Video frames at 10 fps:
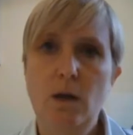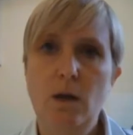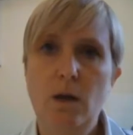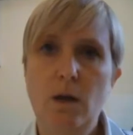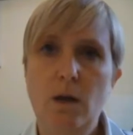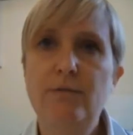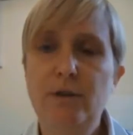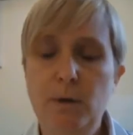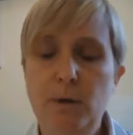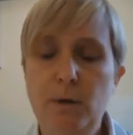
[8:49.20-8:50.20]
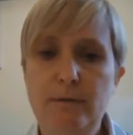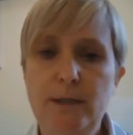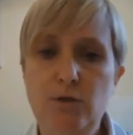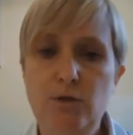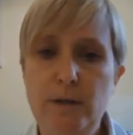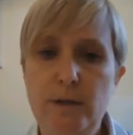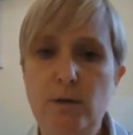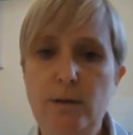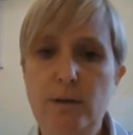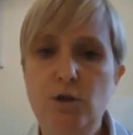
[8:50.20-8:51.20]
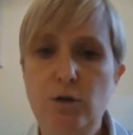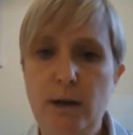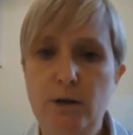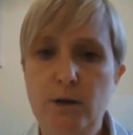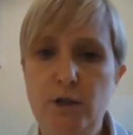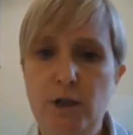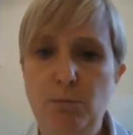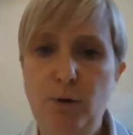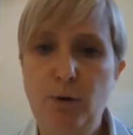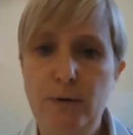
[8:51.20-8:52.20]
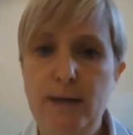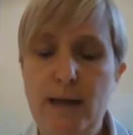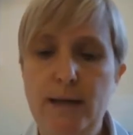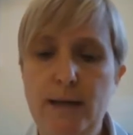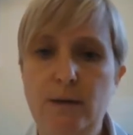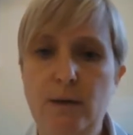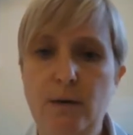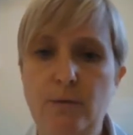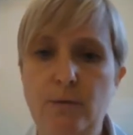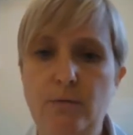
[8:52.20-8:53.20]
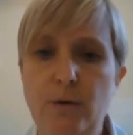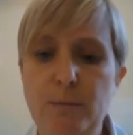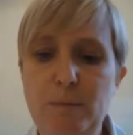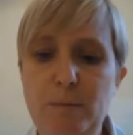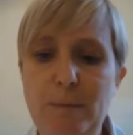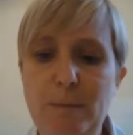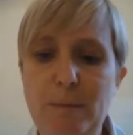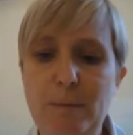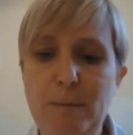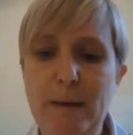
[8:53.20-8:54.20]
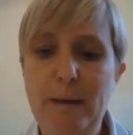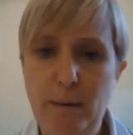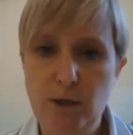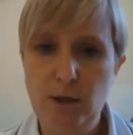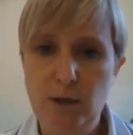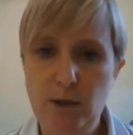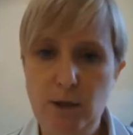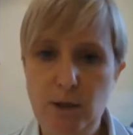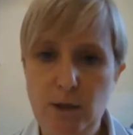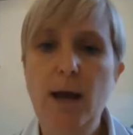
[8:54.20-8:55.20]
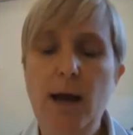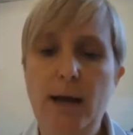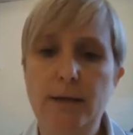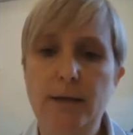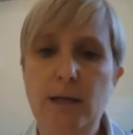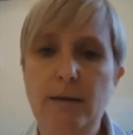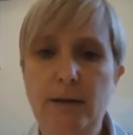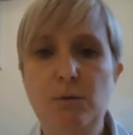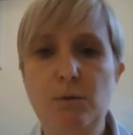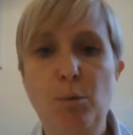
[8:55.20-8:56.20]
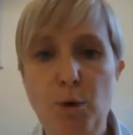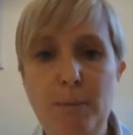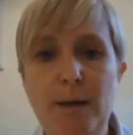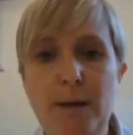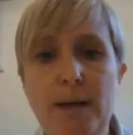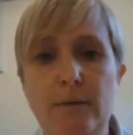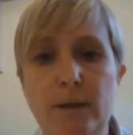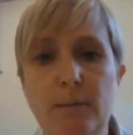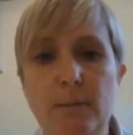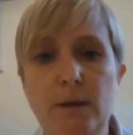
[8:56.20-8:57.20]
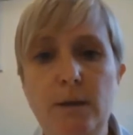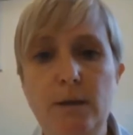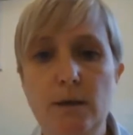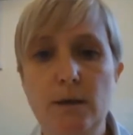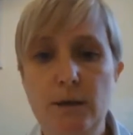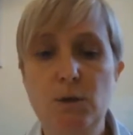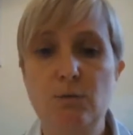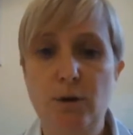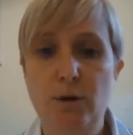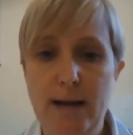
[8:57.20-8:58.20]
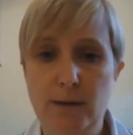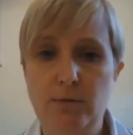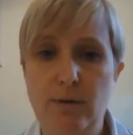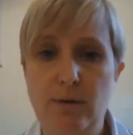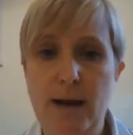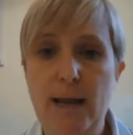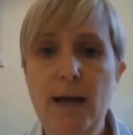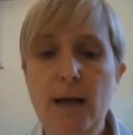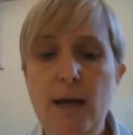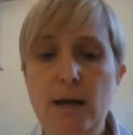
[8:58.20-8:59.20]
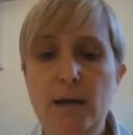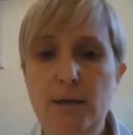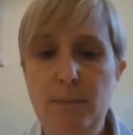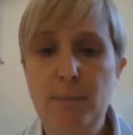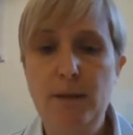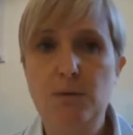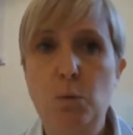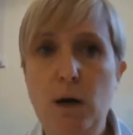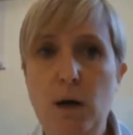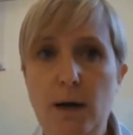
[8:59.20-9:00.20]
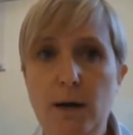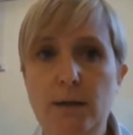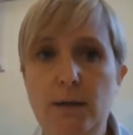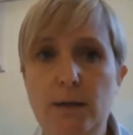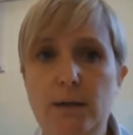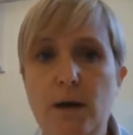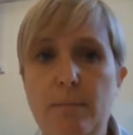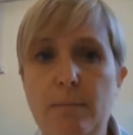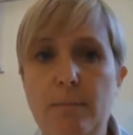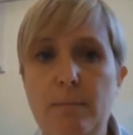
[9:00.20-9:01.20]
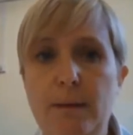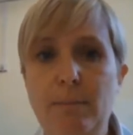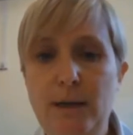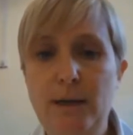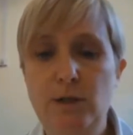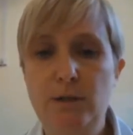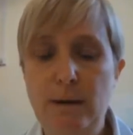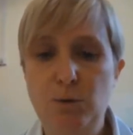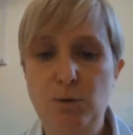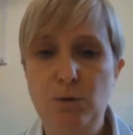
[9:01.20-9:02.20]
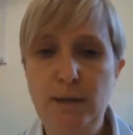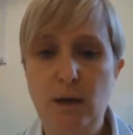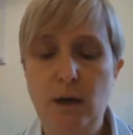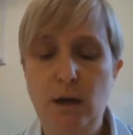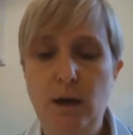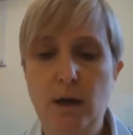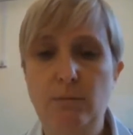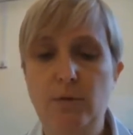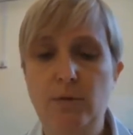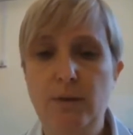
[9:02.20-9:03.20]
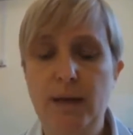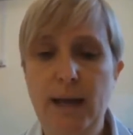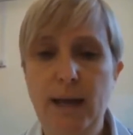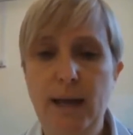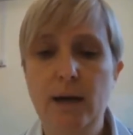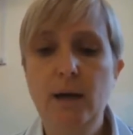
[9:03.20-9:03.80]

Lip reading: So I think for the minor injuries unit, the triaging process of speaking to a patient on the phone and giving them an appointment, giving them a time slot for an x-ray, for something that's worked, it's meant the patients are able to wait at home rather than here.